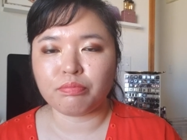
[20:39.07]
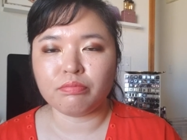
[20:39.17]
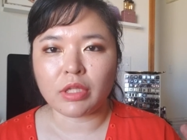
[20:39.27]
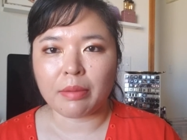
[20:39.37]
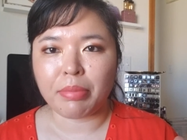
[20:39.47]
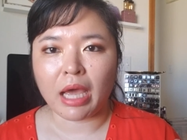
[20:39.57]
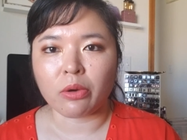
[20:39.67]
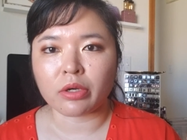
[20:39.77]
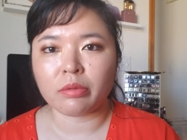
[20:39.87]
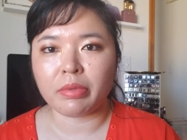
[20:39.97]
not
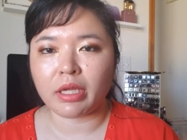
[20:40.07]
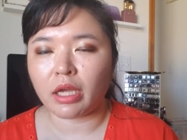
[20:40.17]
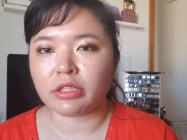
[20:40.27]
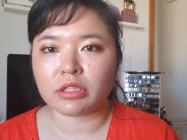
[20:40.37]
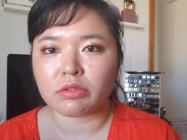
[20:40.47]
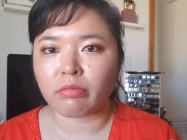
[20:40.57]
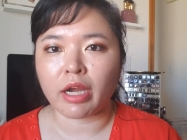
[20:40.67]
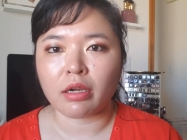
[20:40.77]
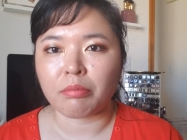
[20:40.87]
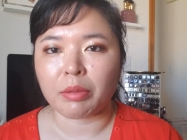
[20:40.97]
powder, but I just
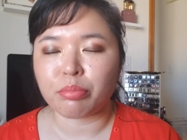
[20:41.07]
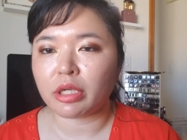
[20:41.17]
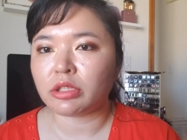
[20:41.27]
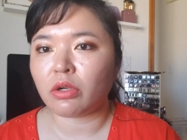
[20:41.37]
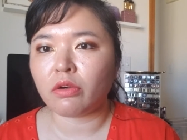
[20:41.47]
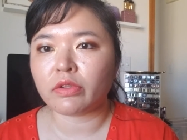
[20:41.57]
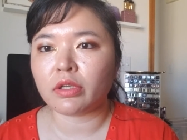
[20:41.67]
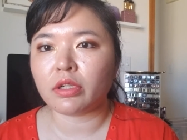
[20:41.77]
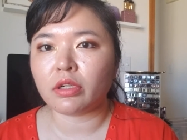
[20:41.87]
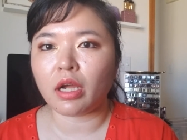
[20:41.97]
ran my brush
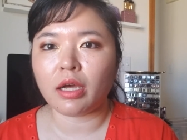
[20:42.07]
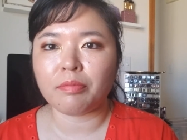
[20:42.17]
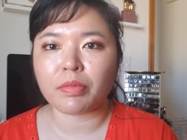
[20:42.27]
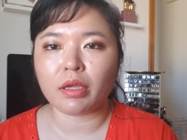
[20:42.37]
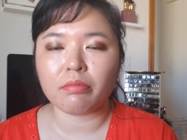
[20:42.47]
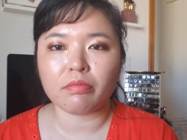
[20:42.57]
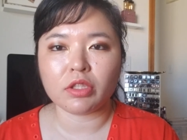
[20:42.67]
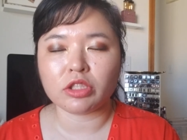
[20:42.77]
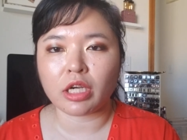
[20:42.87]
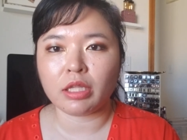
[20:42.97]
over um, the
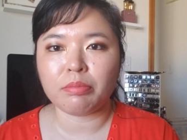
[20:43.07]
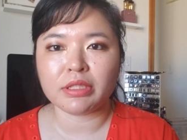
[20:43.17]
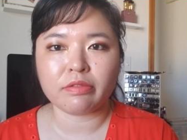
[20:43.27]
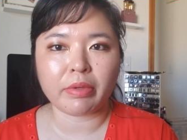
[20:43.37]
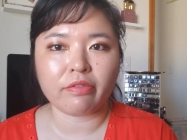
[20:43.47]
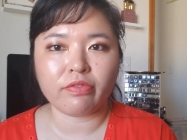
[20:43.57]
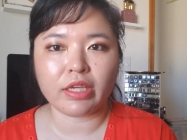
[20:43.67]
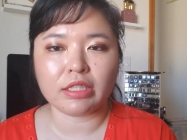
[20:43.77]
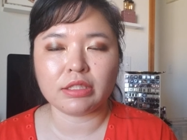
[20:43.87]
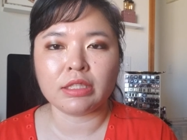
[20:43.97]
shiny bits of my
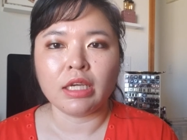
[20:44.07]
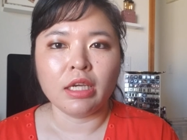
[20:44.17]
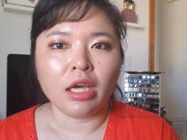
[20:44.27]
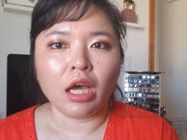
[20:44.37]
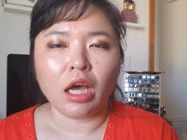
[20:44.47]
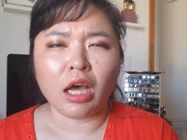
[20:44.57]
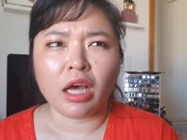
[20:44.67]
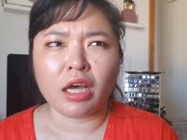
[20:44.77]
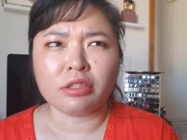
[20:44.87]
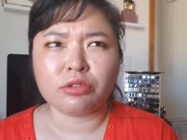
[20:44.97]
face
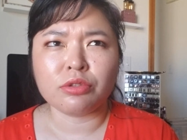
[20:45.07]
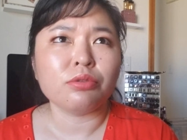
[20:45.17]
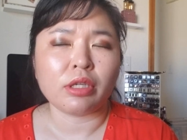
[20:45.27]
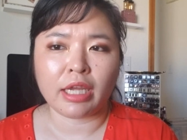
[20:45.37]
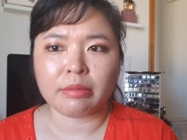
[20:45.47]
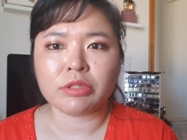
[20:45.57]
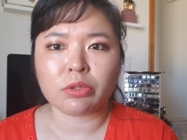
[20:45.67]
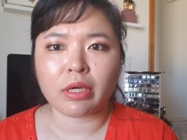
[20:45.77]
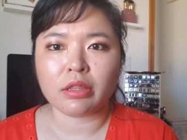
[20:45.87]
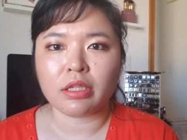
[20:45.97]
uh two times
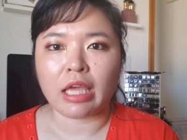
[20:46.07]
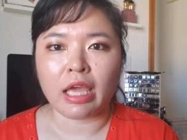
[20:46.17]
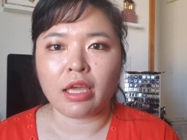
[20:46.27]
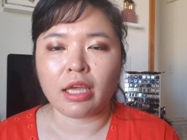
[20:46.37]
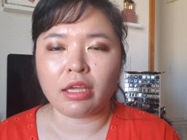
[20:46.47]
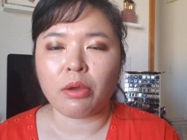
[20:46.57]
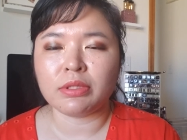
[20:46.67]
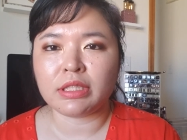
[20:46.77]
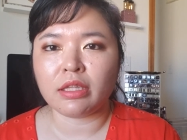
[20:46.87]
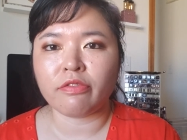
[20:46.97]
throughout the day. I, I
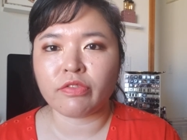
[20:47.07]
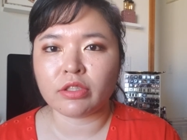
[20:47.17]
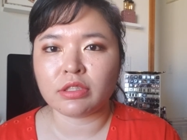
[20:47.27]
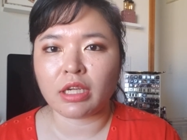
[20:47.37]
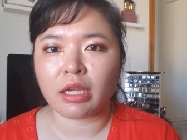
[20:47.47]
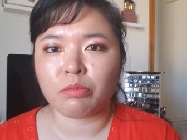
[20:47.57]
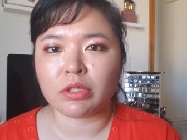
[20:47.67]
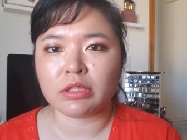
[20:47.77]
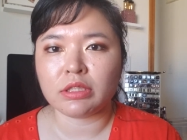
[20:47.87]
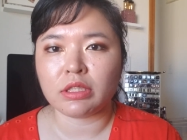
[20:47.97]
would say the first time
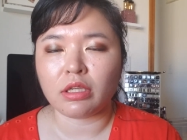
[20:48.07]
was